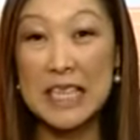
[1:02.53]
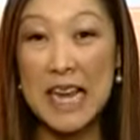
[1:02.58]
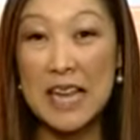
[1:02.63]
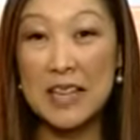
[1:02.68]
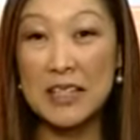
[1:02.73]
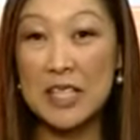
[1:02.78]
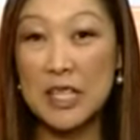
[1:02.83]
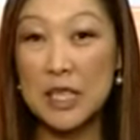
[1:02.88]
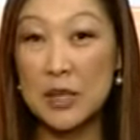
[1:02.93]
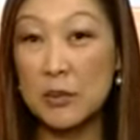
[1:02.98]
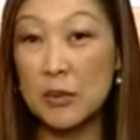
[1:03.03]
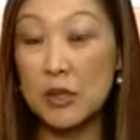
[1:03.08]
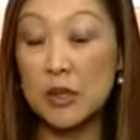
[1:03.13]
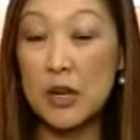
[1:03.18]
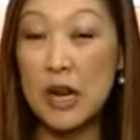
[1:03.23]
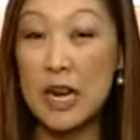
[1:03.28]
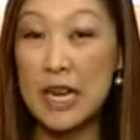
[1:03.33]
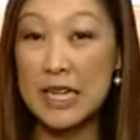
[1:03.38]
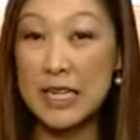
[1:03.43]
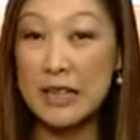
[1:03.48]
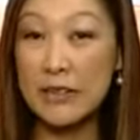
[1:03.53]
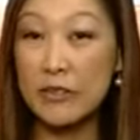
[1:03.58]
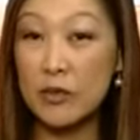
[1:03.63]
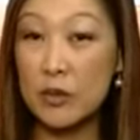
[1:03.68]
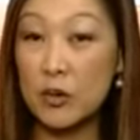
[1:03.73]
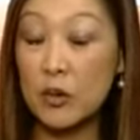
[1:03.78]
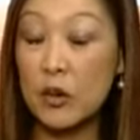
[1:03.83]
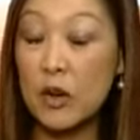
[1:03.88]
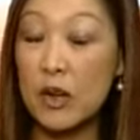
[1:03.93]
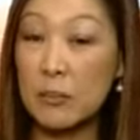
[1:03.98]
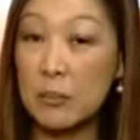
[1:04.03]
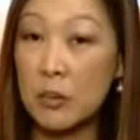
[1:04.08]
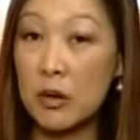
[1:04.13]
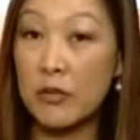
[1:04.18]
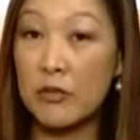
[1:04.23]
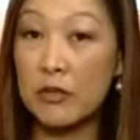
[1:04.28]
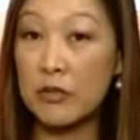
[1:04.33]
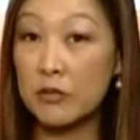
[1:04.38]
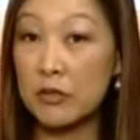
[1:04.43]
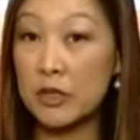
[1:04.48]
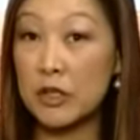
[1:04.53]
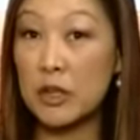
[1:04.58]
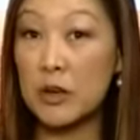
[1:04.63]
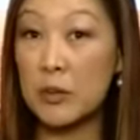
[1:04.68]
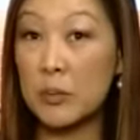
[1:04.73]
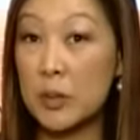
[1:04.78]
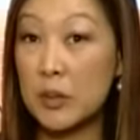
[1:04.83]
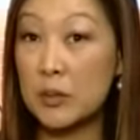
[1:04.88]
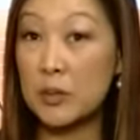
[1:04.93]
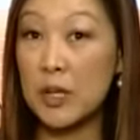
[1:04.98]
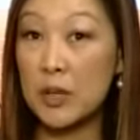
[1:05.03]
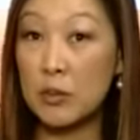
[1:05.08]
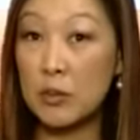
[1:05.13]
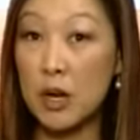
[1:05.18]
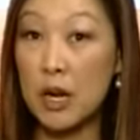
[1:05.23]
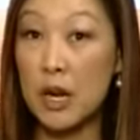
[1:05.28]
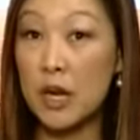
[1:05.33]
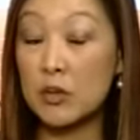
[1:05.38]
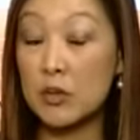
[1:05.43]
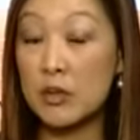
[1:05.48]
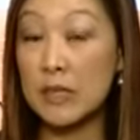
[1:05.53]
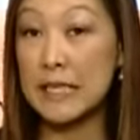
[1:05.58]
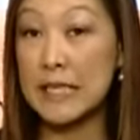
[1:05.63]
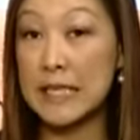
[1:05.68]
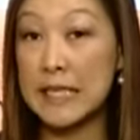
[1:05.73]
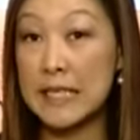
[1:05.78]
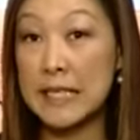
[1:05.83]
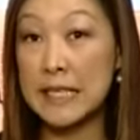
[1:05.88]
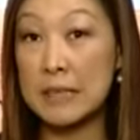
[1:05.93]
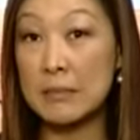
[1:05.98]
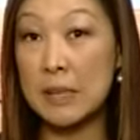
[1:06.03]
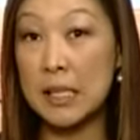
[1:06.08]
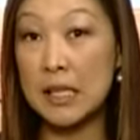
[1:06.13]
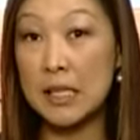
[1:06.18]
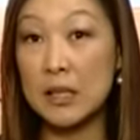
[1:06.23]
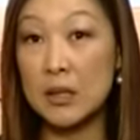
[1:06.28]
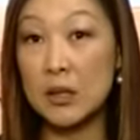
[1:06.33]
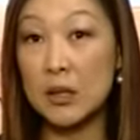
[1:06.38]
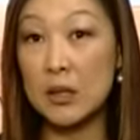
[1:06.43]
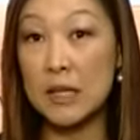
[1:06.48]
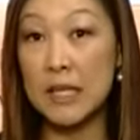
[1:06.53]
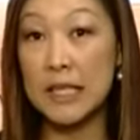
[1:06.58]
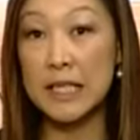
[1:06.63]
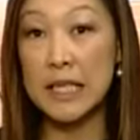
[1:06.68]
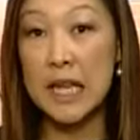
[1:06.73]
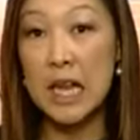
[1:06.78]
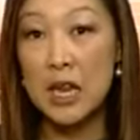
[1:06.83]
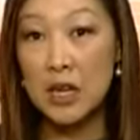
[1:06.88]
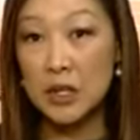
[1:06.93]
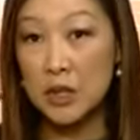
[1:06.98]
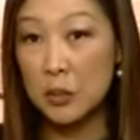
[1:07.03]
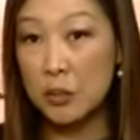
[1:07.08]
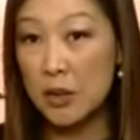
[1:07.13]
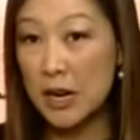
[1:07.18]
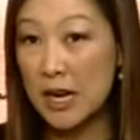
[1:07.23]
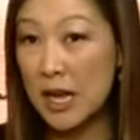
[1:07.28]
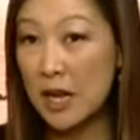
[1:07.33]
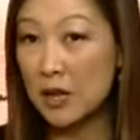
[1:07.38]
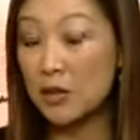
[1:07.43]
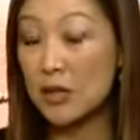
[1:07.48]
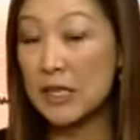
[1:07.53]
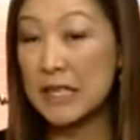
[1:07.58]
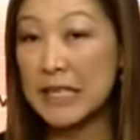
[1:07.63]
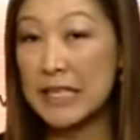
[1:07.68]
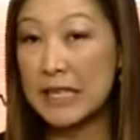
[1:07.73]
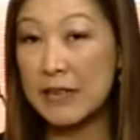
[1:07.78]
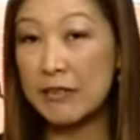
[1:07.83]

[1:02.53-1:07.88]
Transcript: Caltex was guiding for a profit result between $160 million to $175